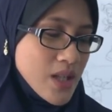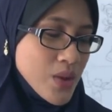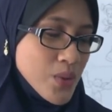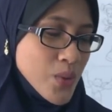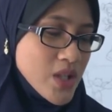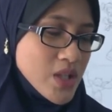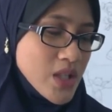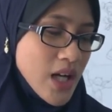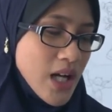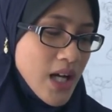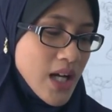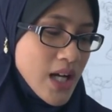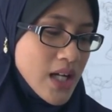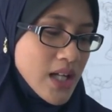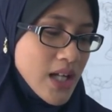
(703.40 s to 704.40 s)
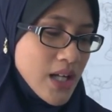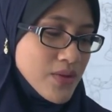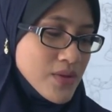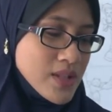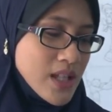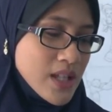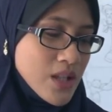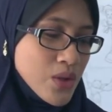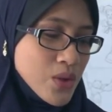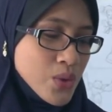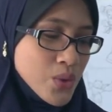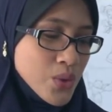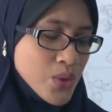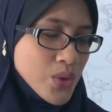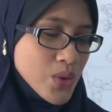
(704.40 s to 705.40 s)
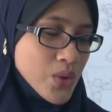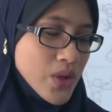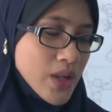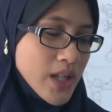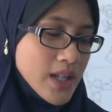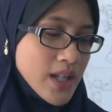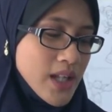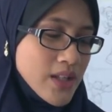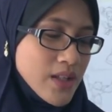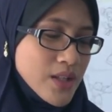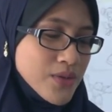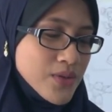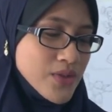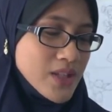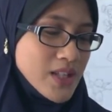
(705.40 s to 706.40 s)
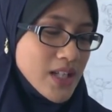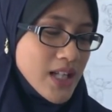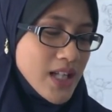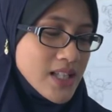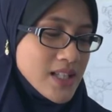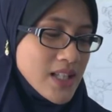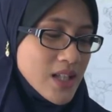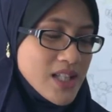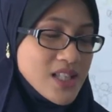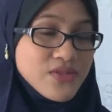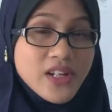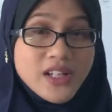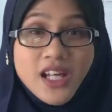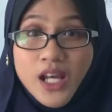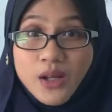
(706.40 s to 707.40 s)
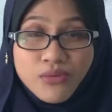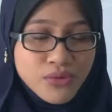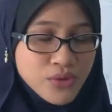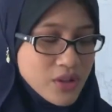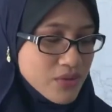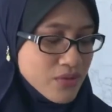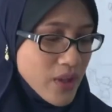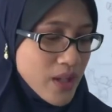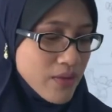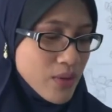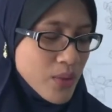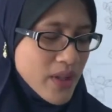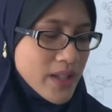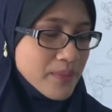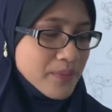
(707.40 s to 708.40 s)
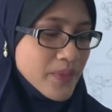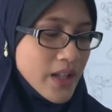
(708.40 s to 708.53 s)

which I have studied through and I have realized it is very helpful for everyone.